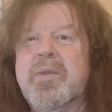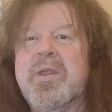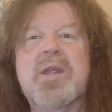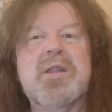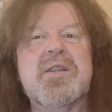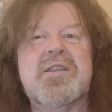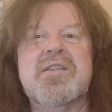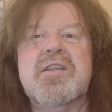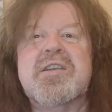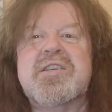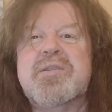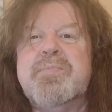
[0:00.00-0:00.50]

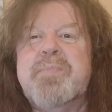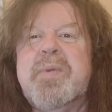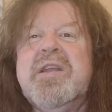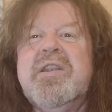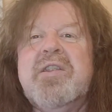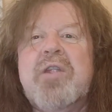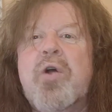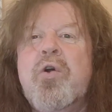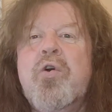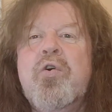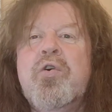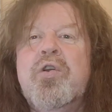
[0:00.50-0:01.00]
there's
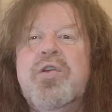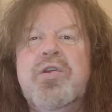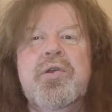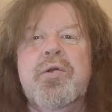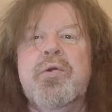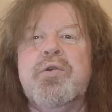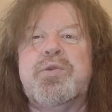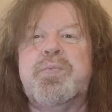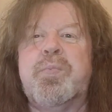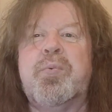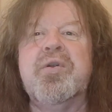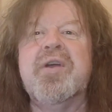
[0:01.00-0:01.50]
been no
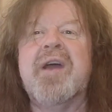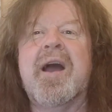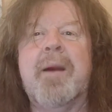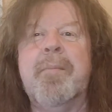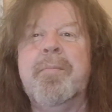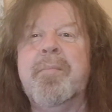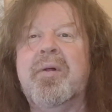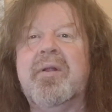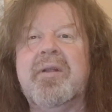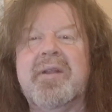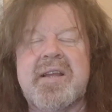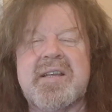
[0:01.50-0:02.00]
huge
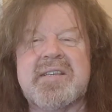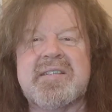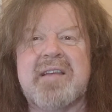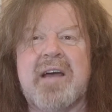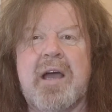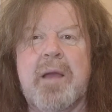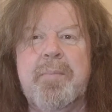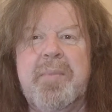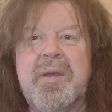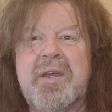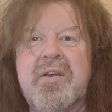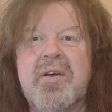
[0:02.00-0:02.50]
preamble this
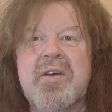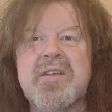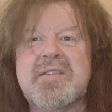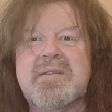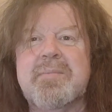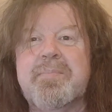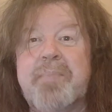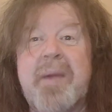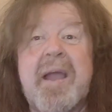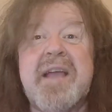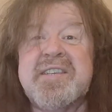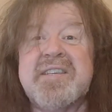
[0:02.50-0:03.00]
time
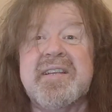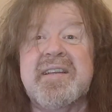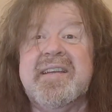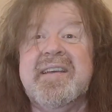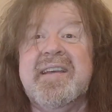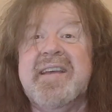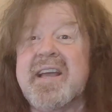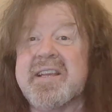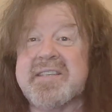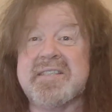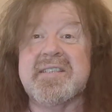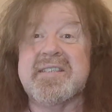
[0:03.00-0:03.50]
because
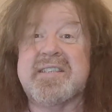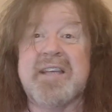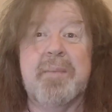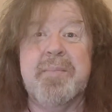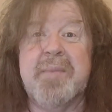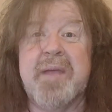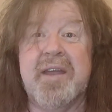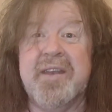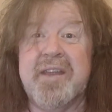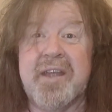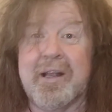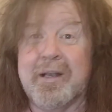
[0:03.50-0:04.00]
basically he hasn't
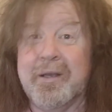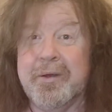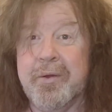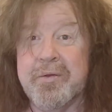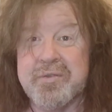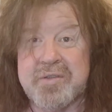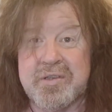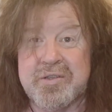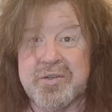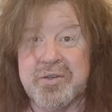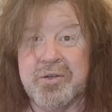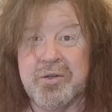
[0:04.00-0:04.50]
sent me any
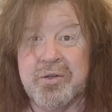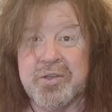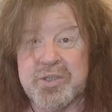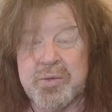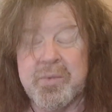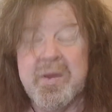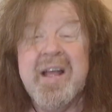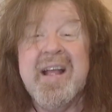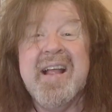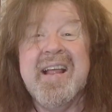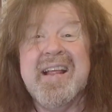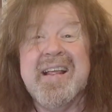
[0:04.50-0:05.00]
clues at all,
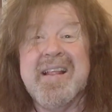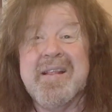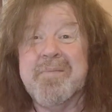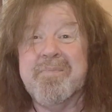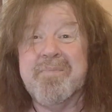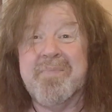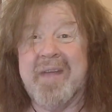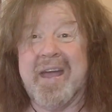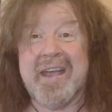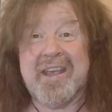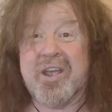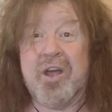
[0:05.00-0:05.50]
so
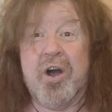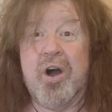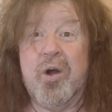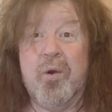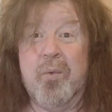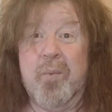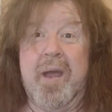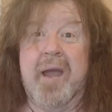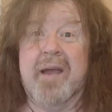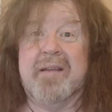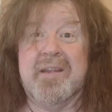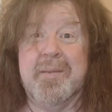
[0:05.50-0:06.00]
I
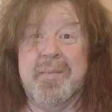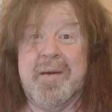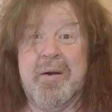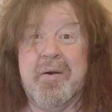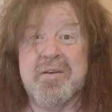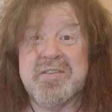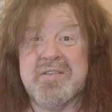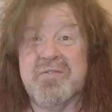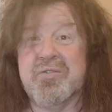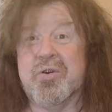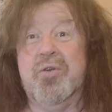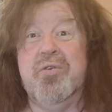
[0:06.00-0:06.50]
can't work them
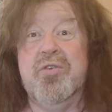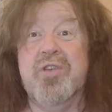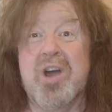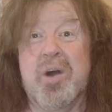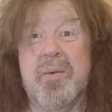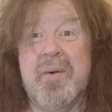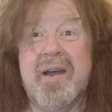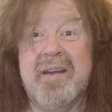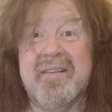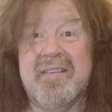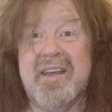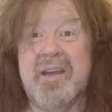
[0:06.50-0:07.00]
out. I've got
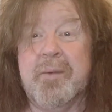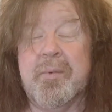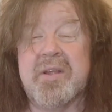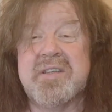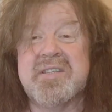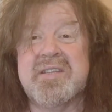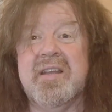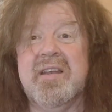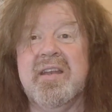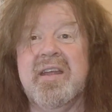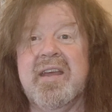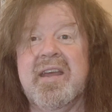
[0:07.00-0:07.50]
no idea
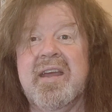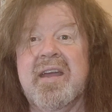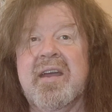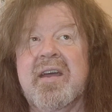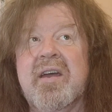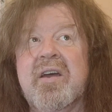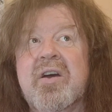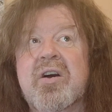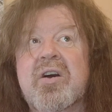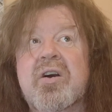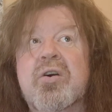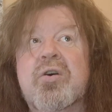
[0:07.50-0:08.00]
what's in
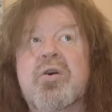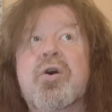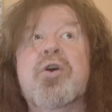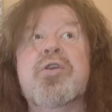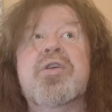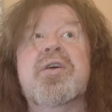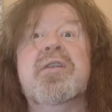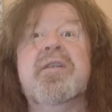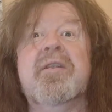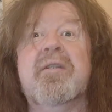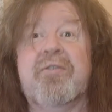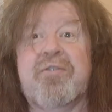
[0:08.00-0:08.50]
here,
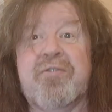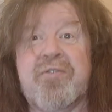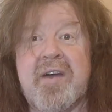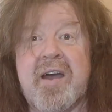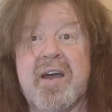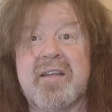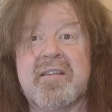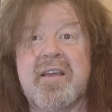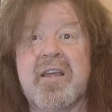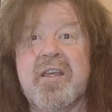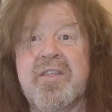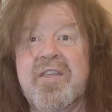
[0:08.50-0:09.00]
other than the
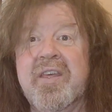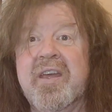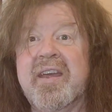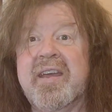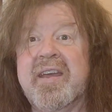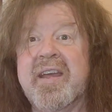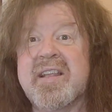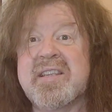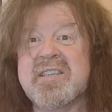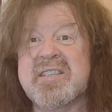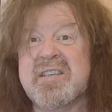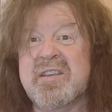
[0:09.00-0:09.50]
fact I
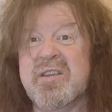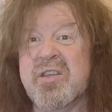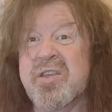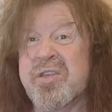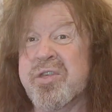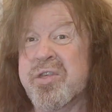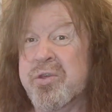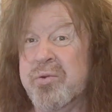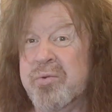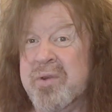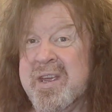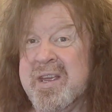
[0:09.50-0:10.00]
think it's
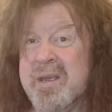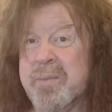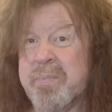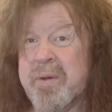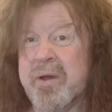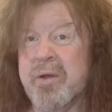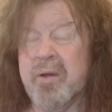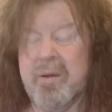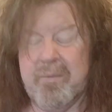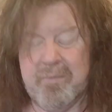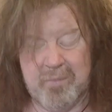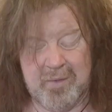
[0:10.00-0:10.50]
three
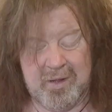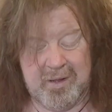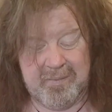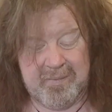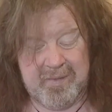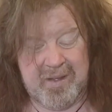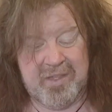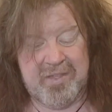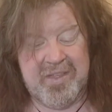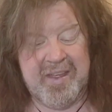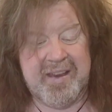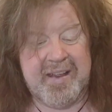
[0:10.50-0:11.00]
rolled
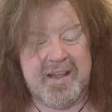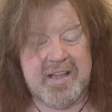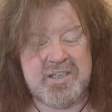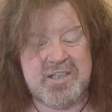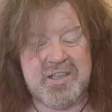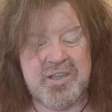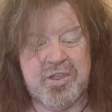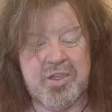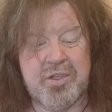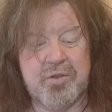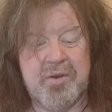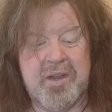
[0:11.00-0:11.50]

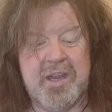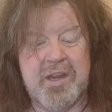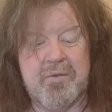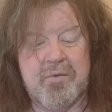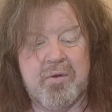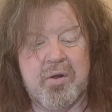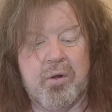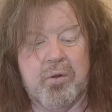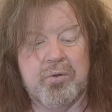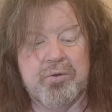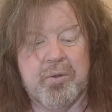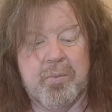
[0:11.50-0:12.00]

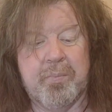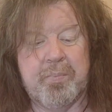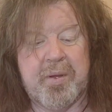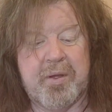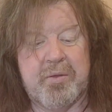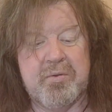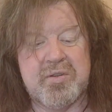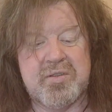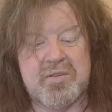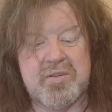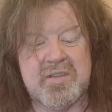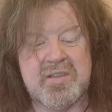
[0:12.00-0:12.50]
up
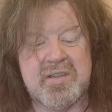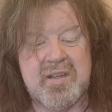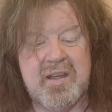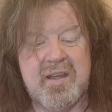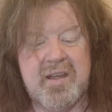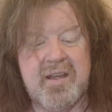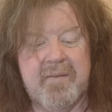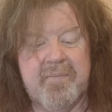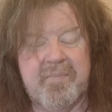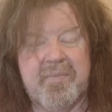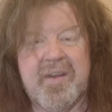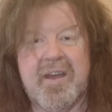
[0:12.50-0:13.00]
posters,
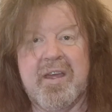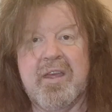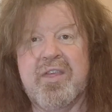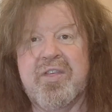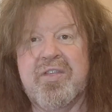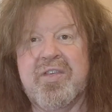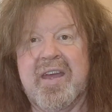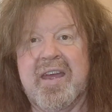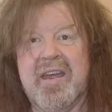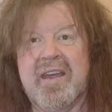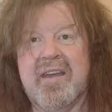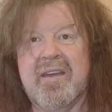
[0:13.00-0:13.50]
I
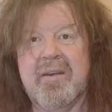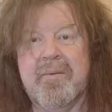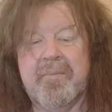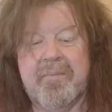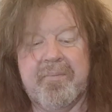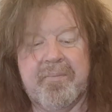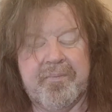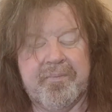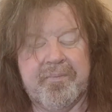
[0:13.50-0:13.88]
think.